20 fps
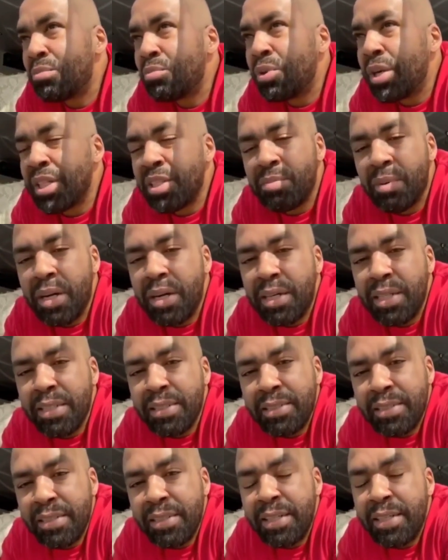Breaks my
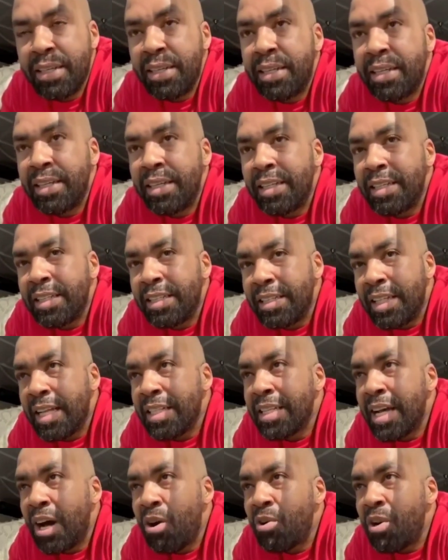heart.
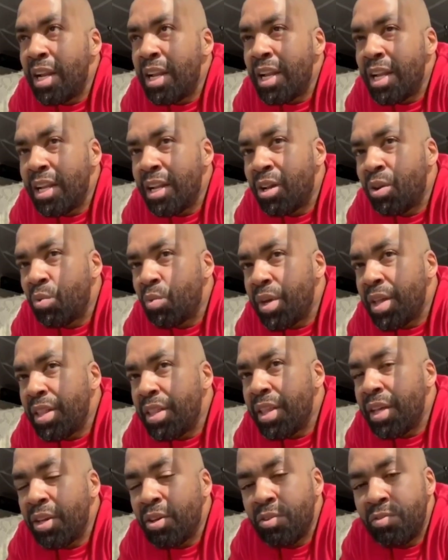That's how little we
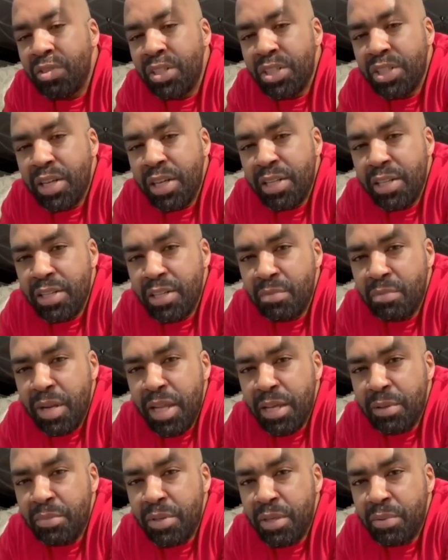think of each other as
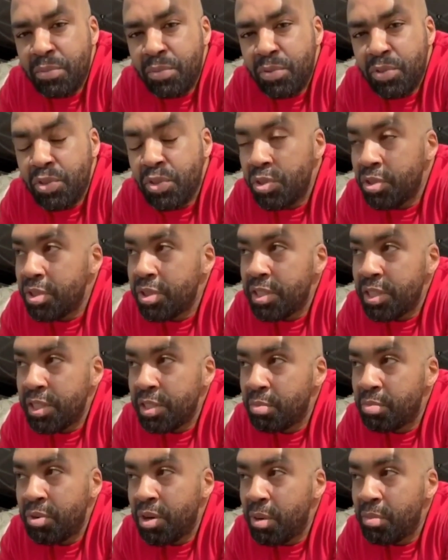black people. So you see,
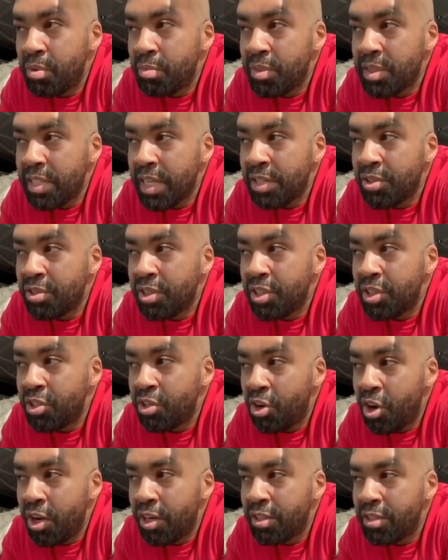the problem is actually
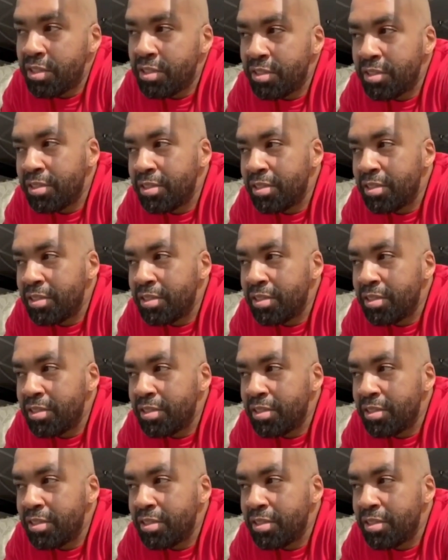not